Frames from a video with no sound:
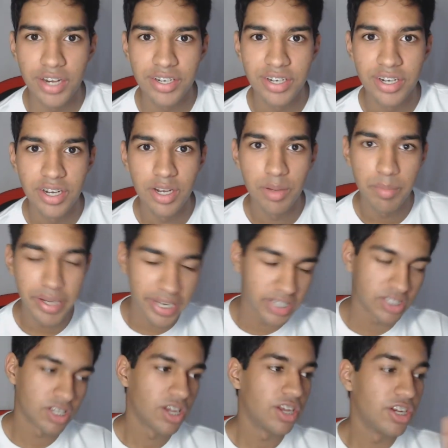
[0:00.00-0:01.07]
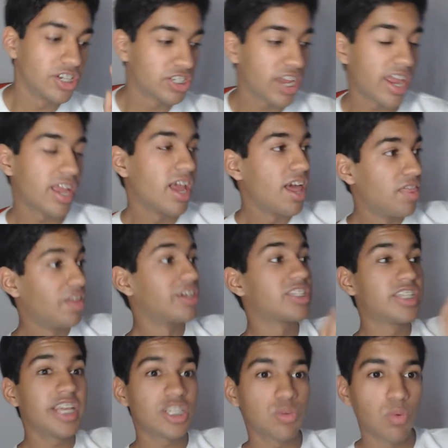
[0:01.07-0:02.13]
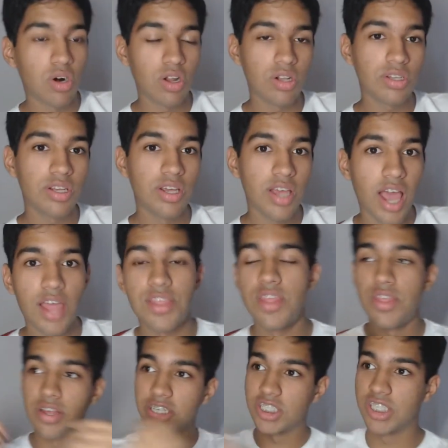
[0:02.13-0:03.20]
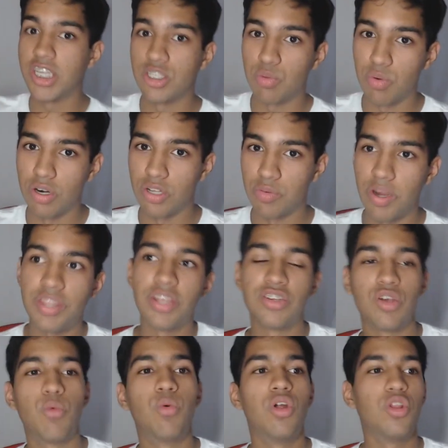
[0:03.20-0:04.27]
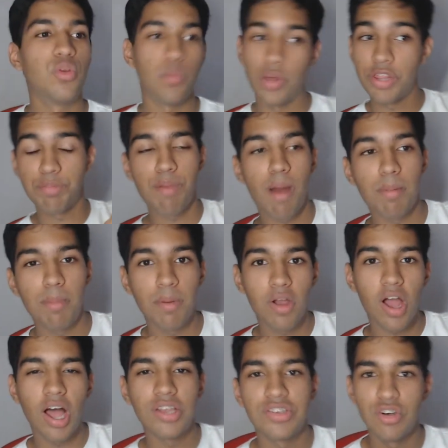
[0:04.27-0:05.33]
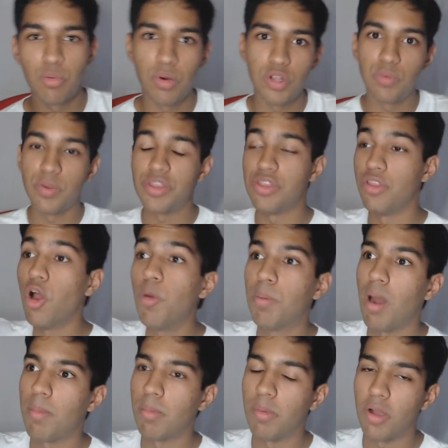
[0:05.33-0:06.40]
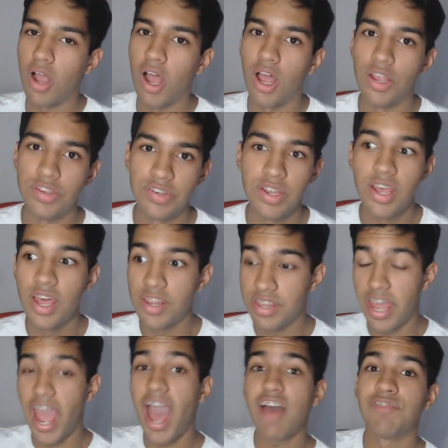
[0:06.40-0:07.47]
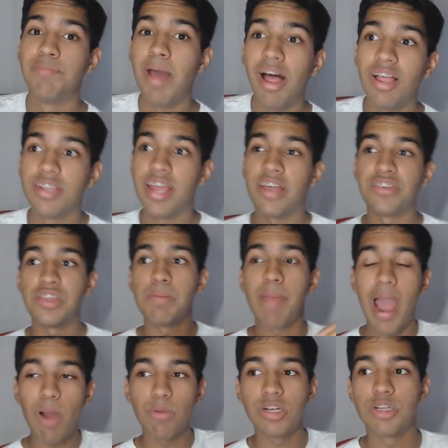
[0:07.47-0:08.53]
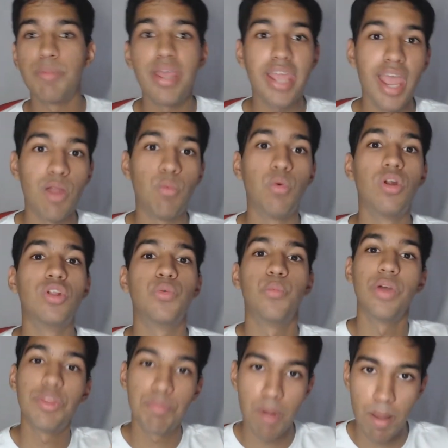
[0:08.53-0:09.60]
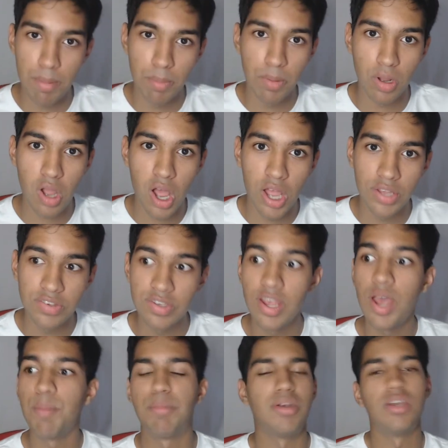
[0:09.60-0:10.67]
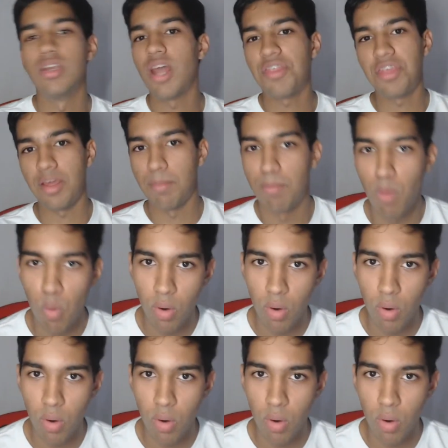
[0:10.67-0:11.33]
Because you're saying there's this world and then there's this world, right? There's a world with probable cause and a world with no probable cause. The AF ballot has the power to make a world with probable cause, but nothing more.